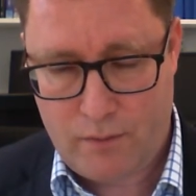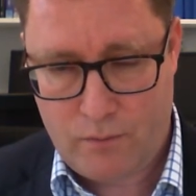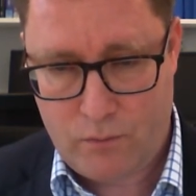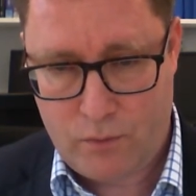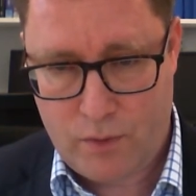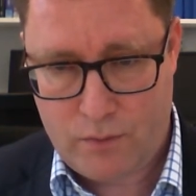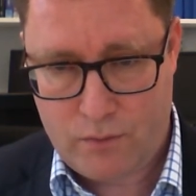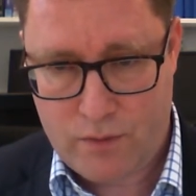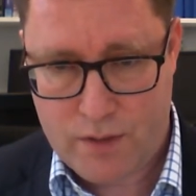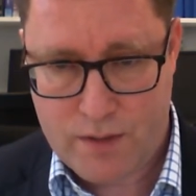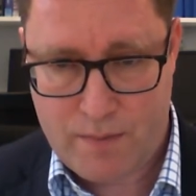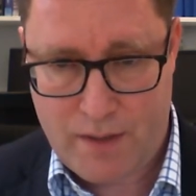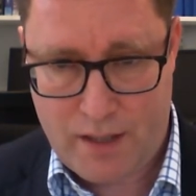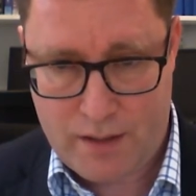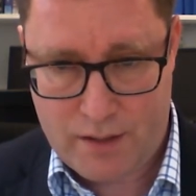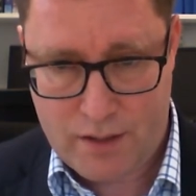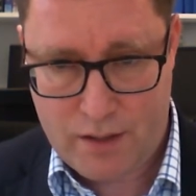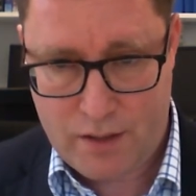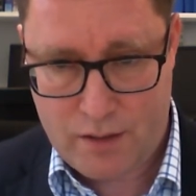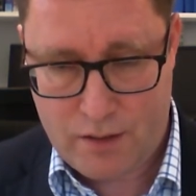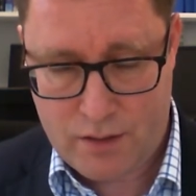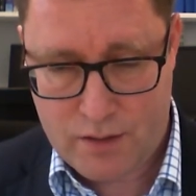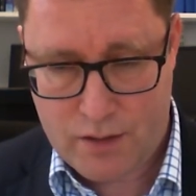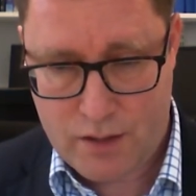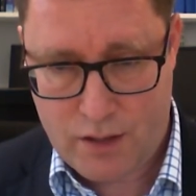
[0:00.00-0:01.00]
with respect
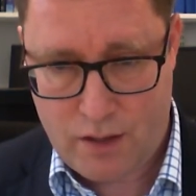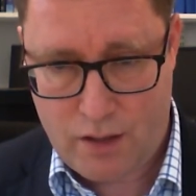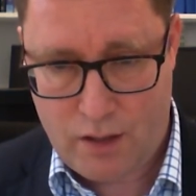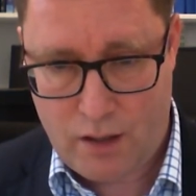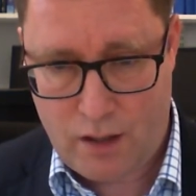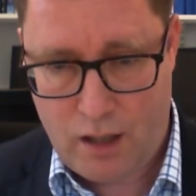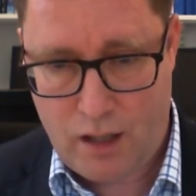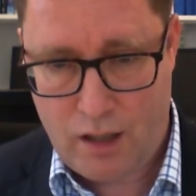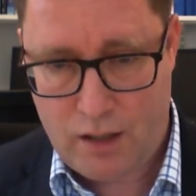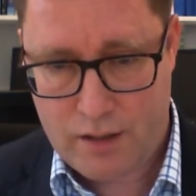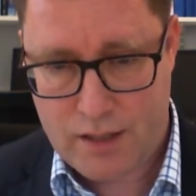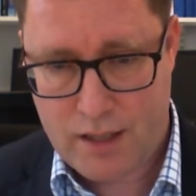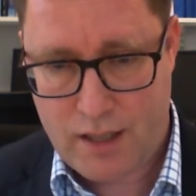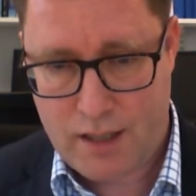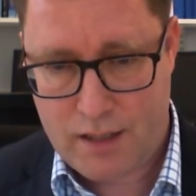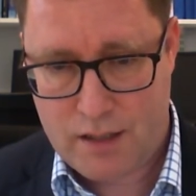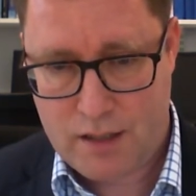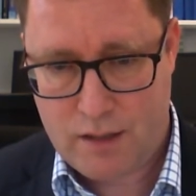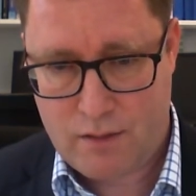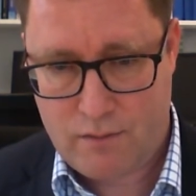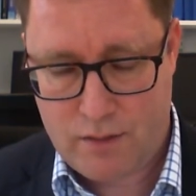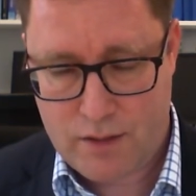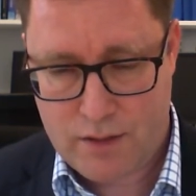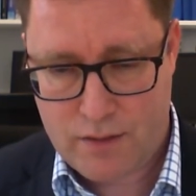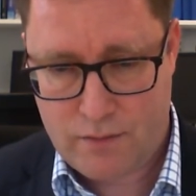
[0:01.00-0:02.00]
to our
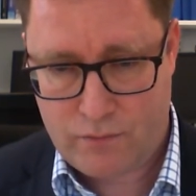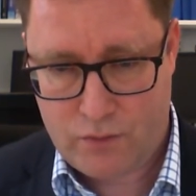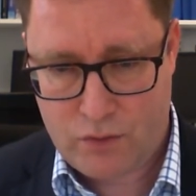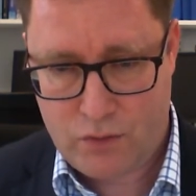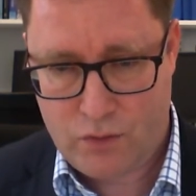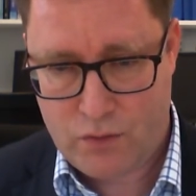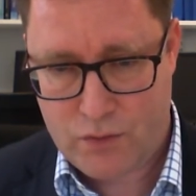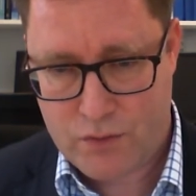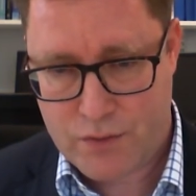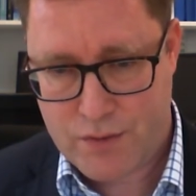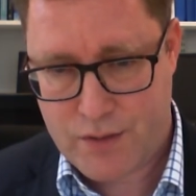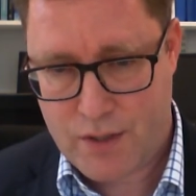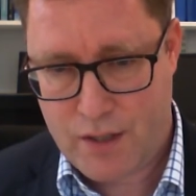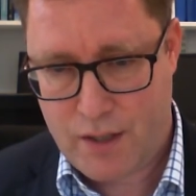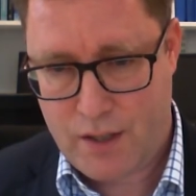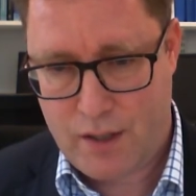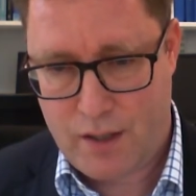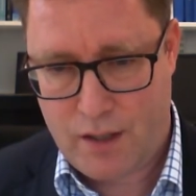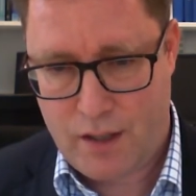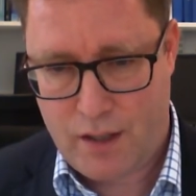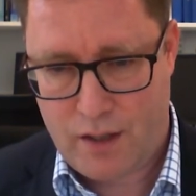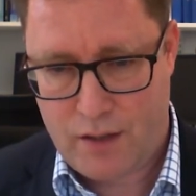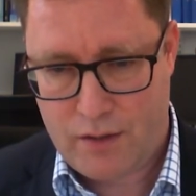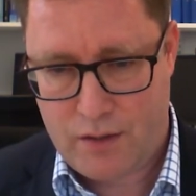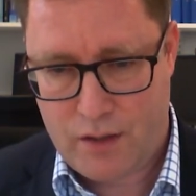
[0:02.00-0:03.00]
data is, of course,
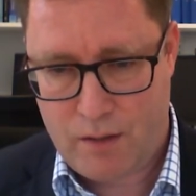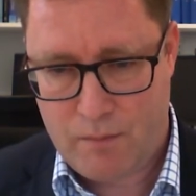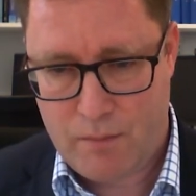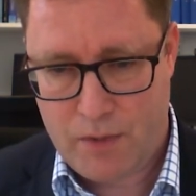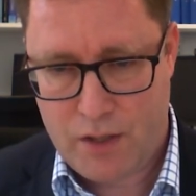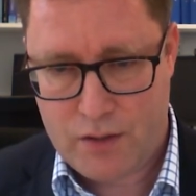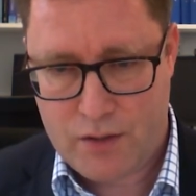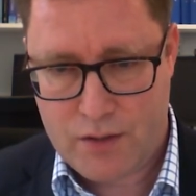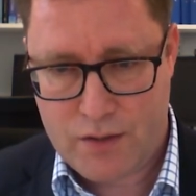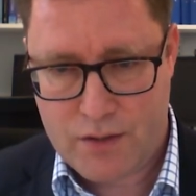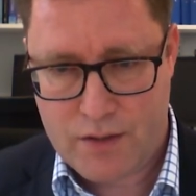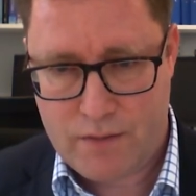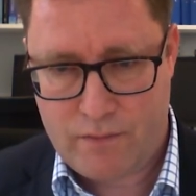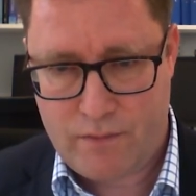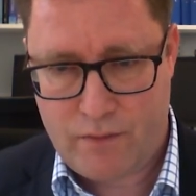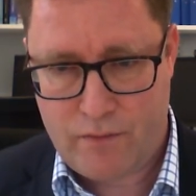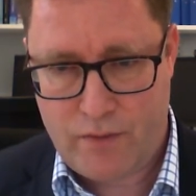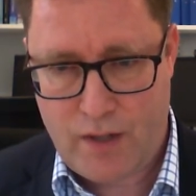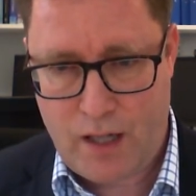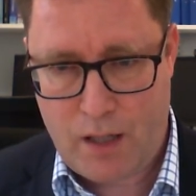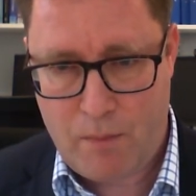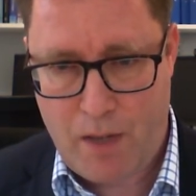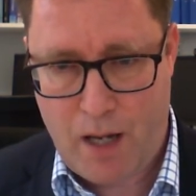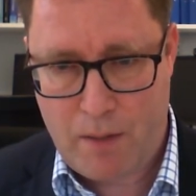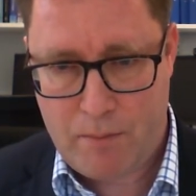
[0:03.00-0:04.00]
the emergence of the
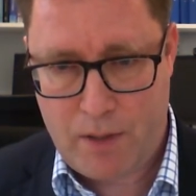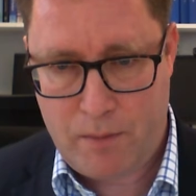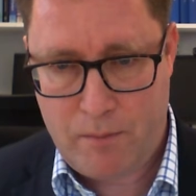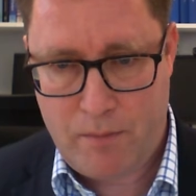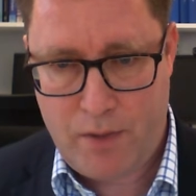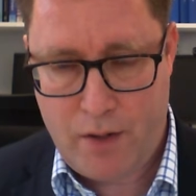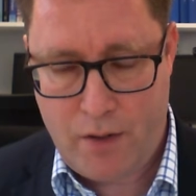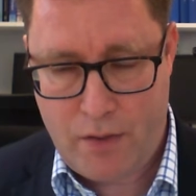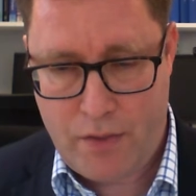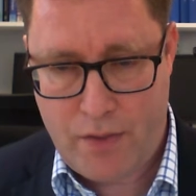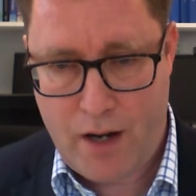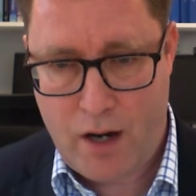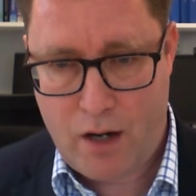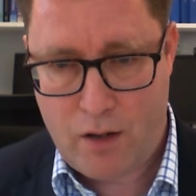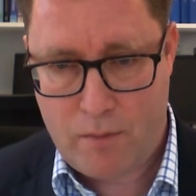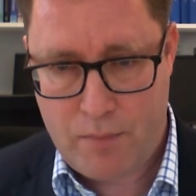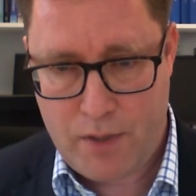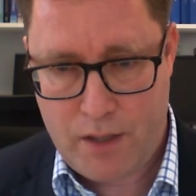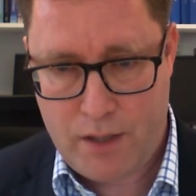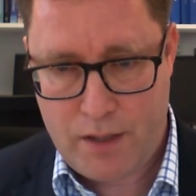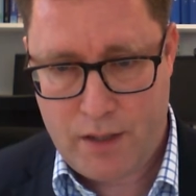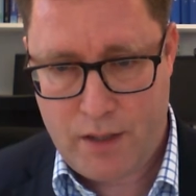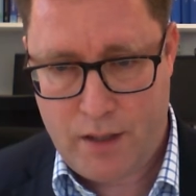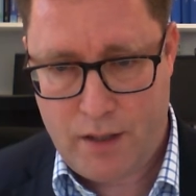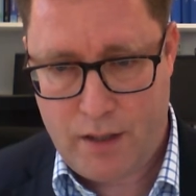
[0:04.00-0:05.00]
avelumab
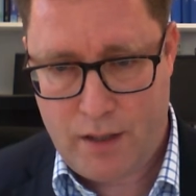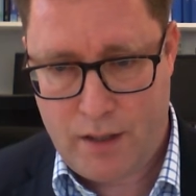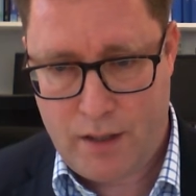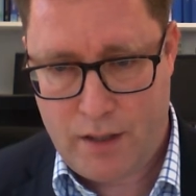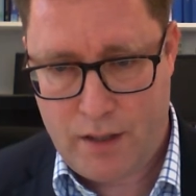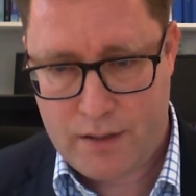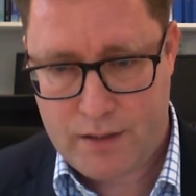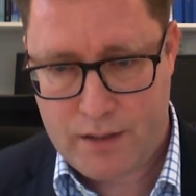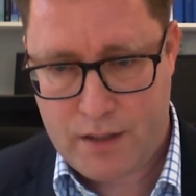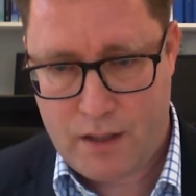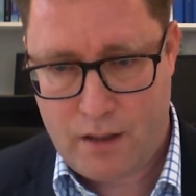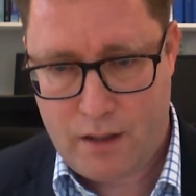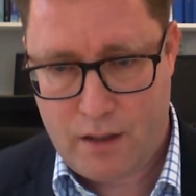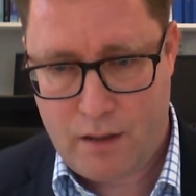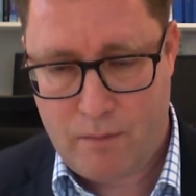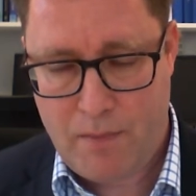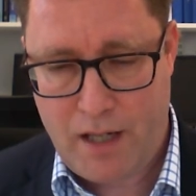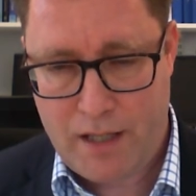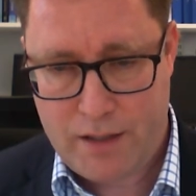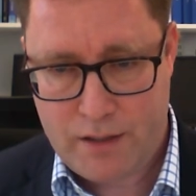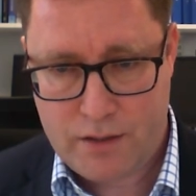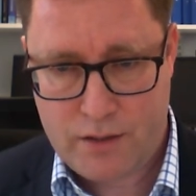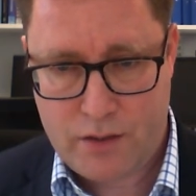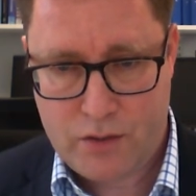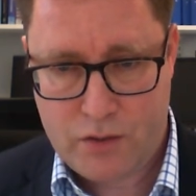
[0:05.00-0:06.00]
immunotherapy as a
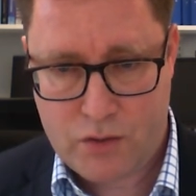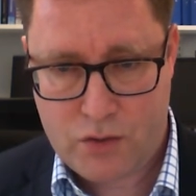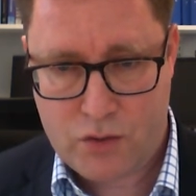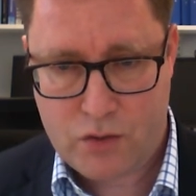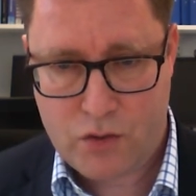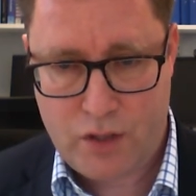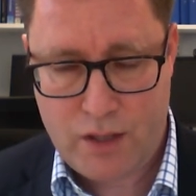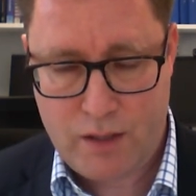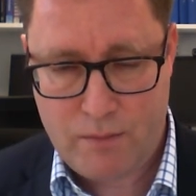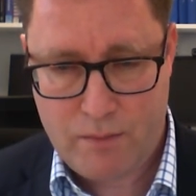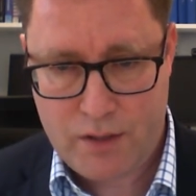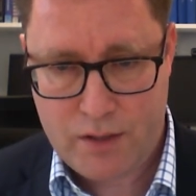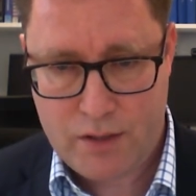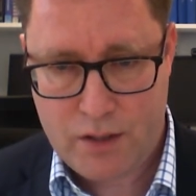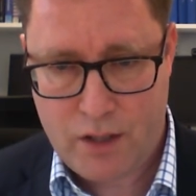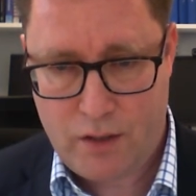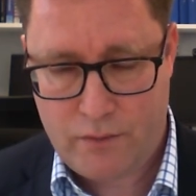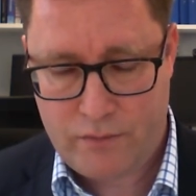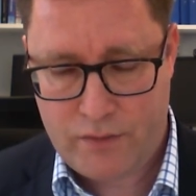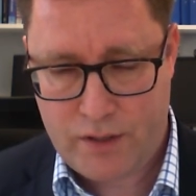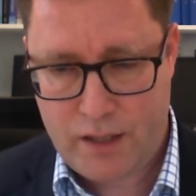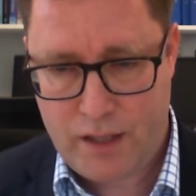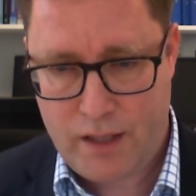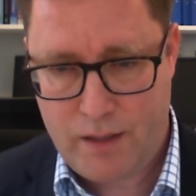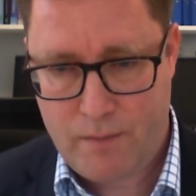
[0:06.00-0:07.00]
maintenance treatment
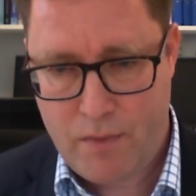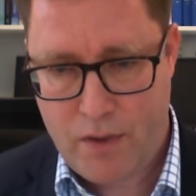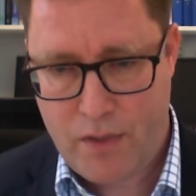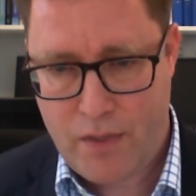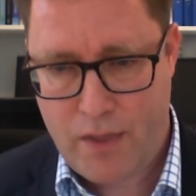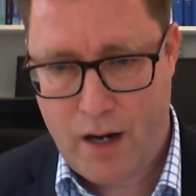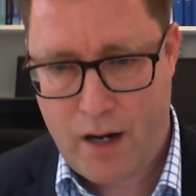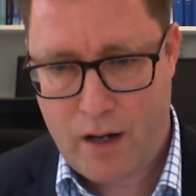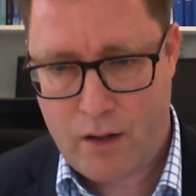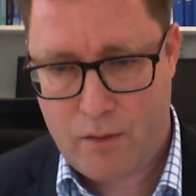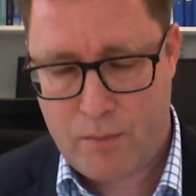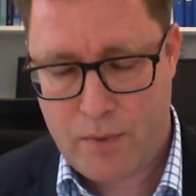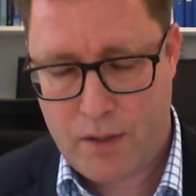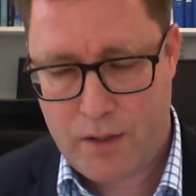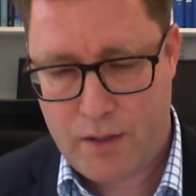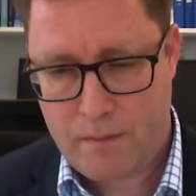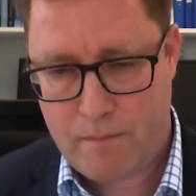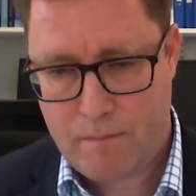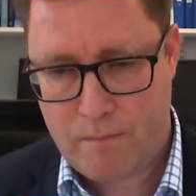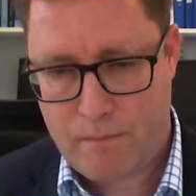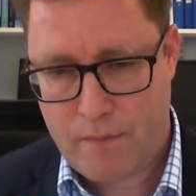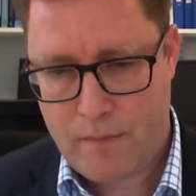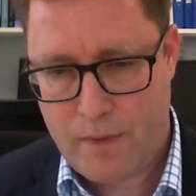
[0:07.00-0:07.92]
after chemotherapy.